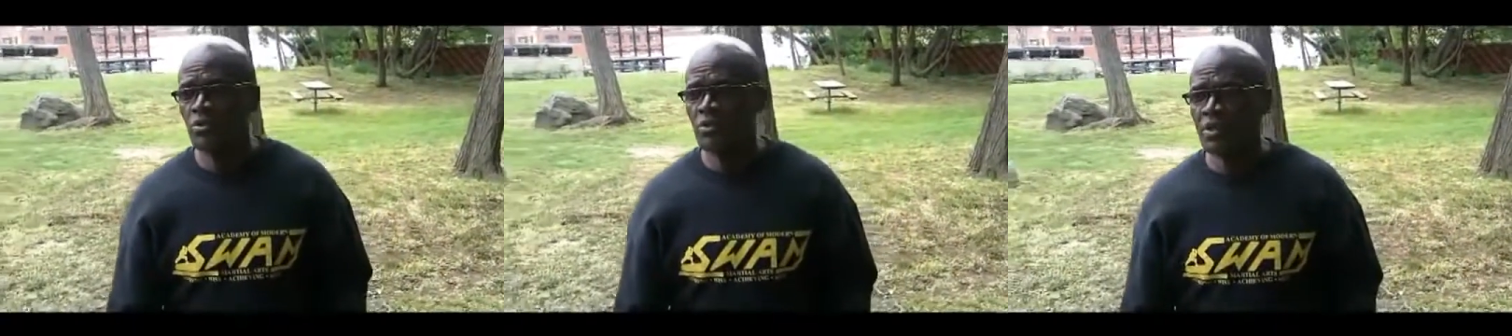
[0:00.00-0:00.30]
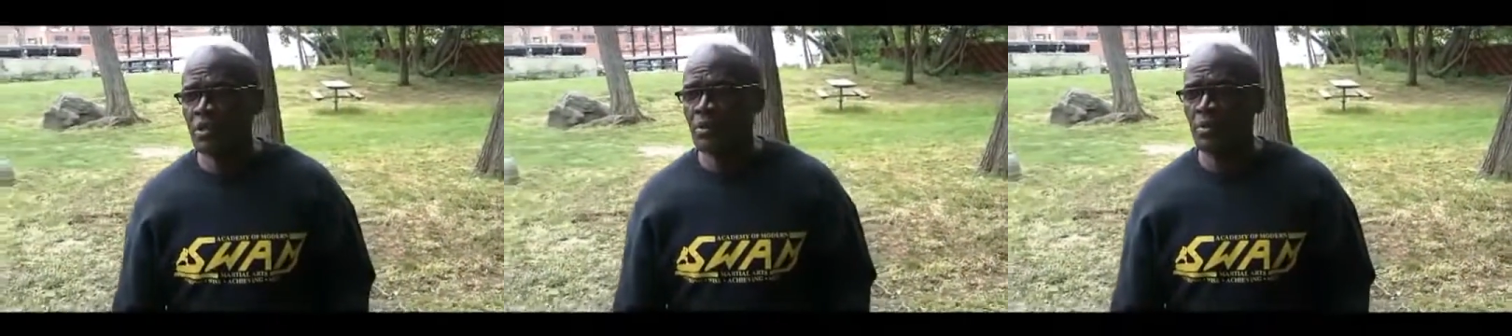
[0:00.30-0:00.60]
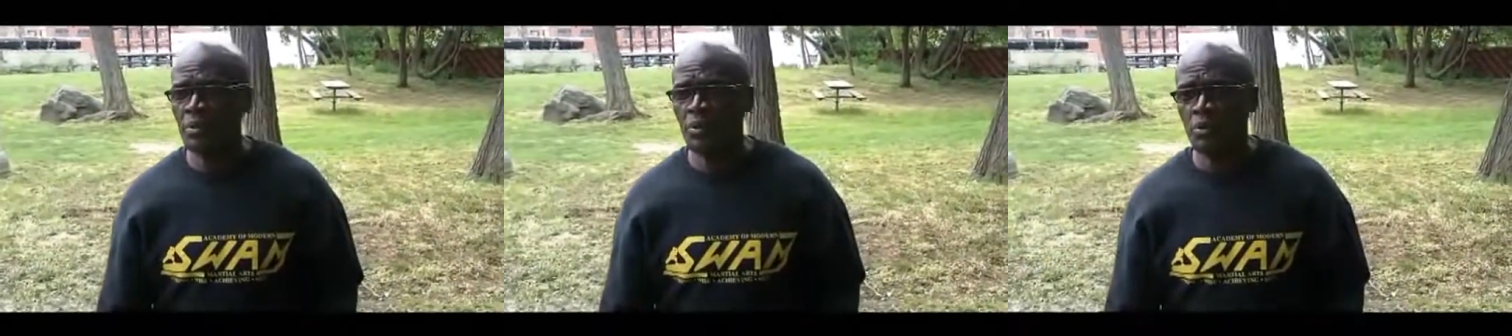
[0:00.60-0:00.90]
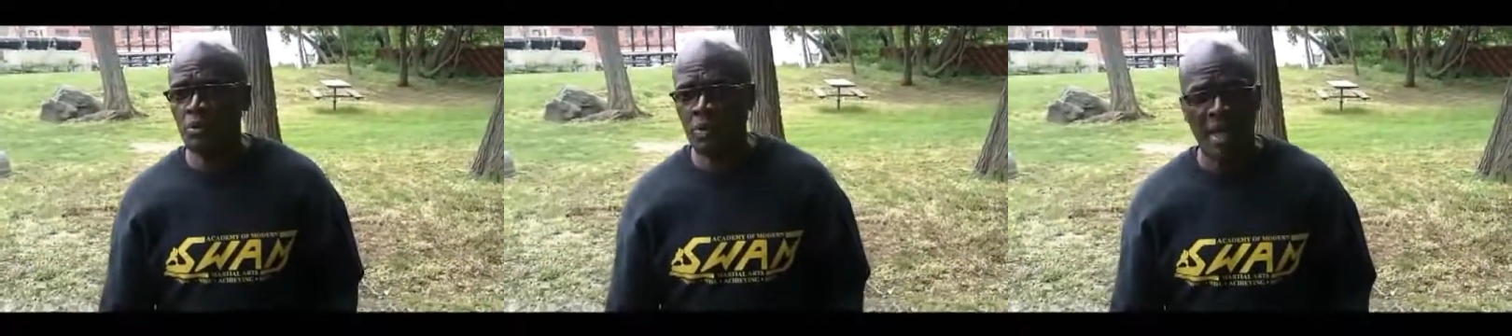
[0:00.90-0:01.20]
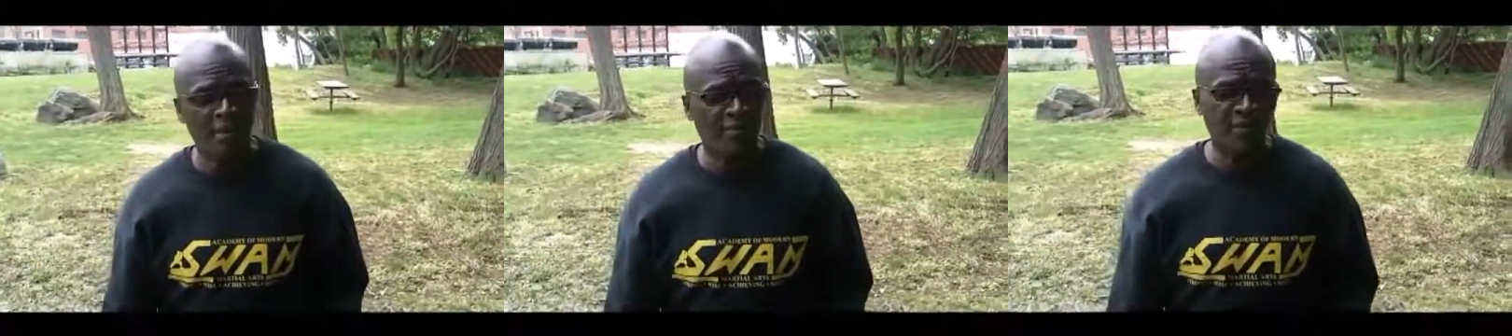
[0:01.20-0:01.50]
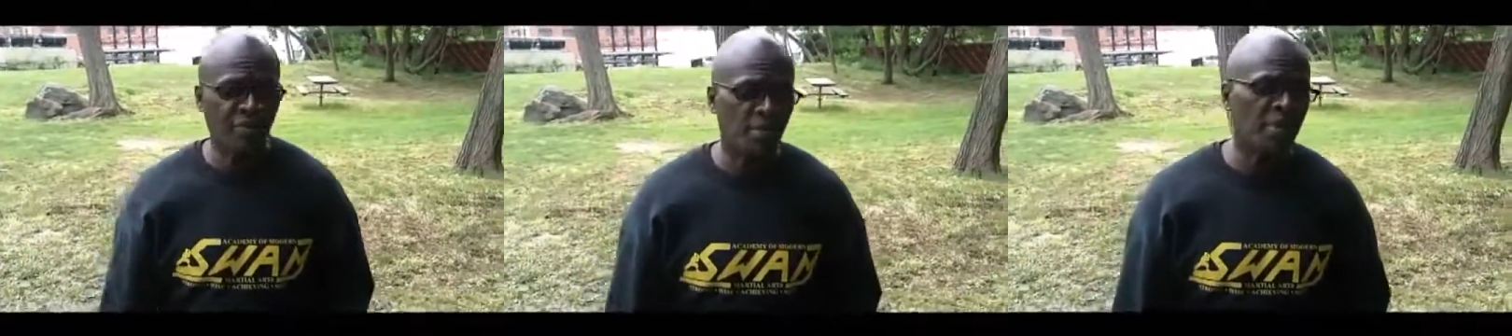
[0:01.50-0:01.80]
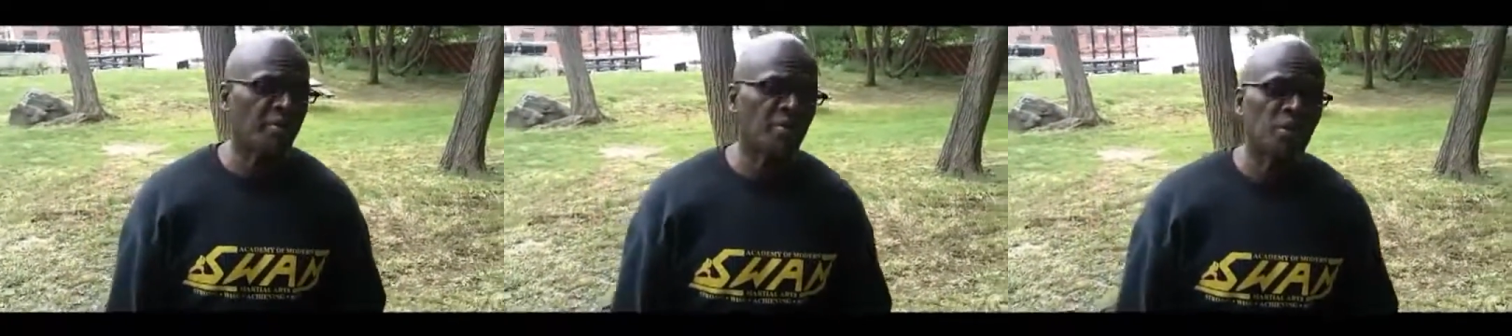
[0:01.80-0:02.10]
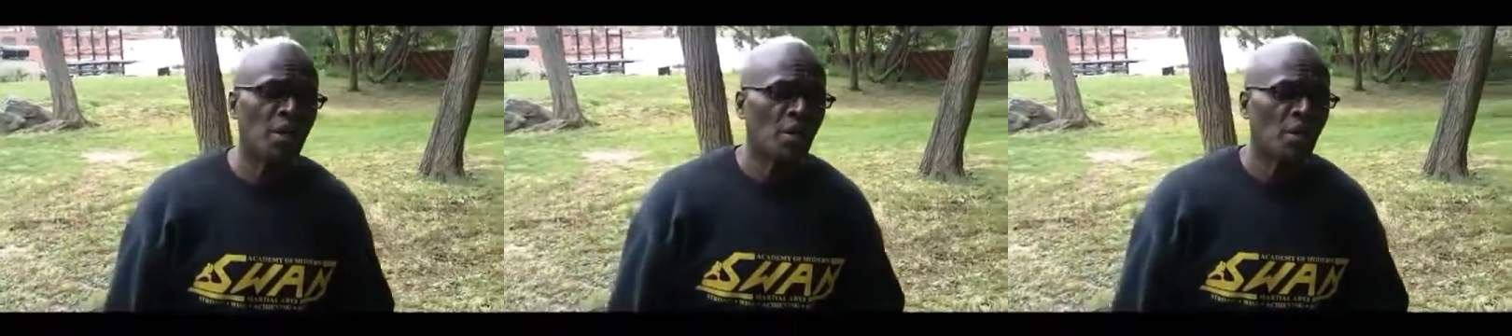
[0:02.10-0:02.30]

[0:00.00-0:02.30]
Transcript: You see, a lot of us Americans